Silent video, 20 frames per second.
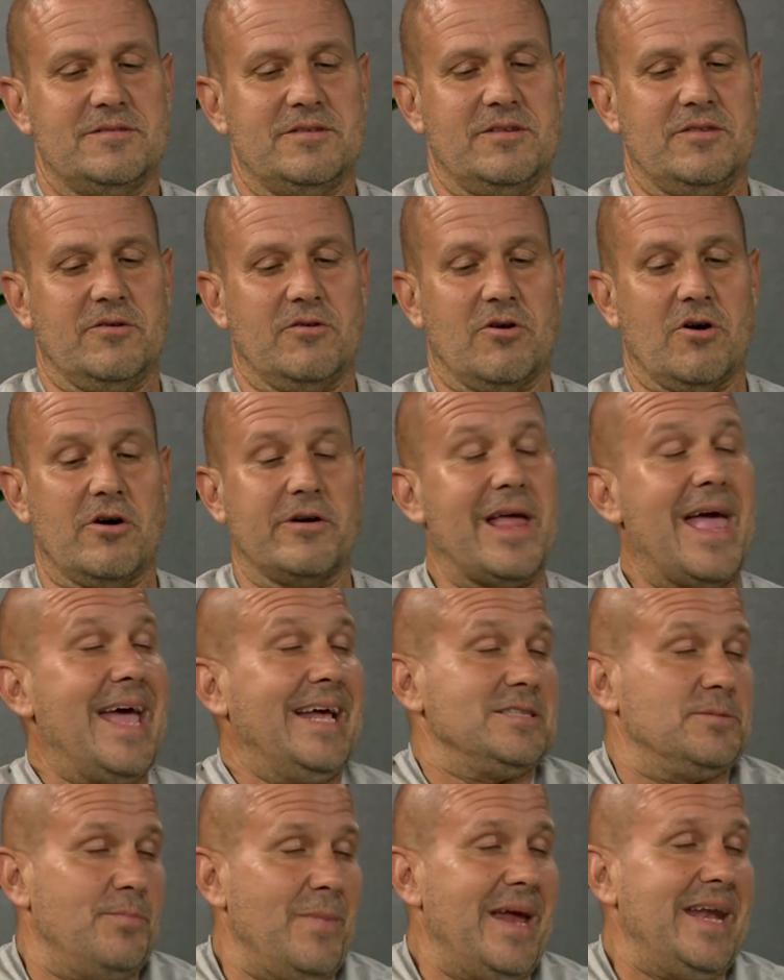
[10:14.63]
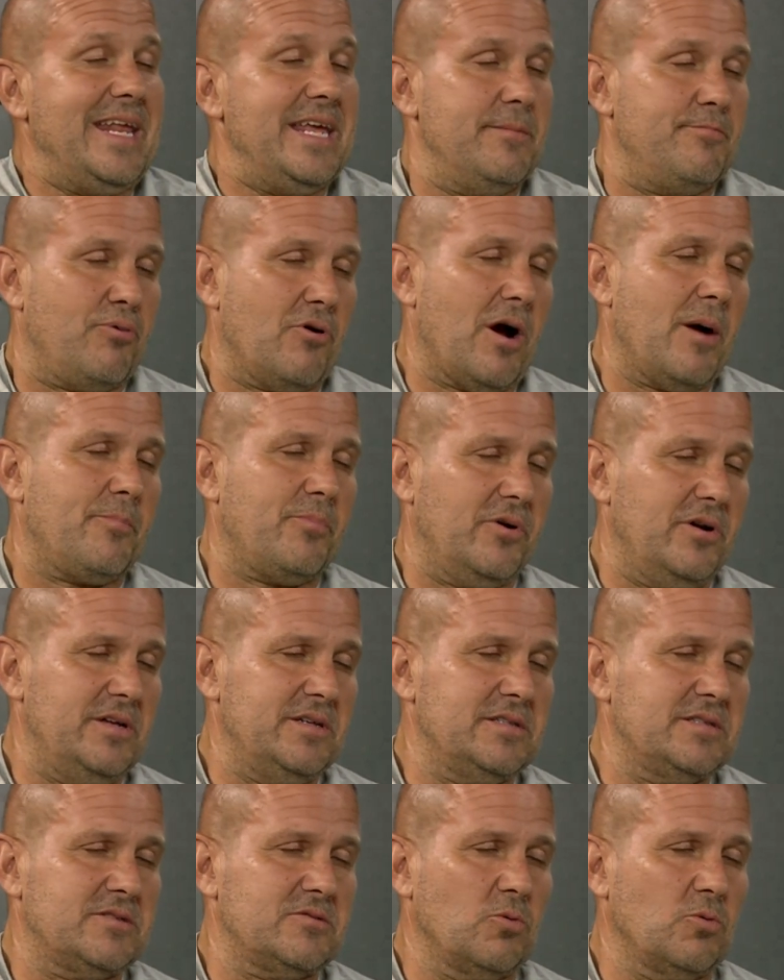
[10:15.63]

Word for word: there aren't as many properties,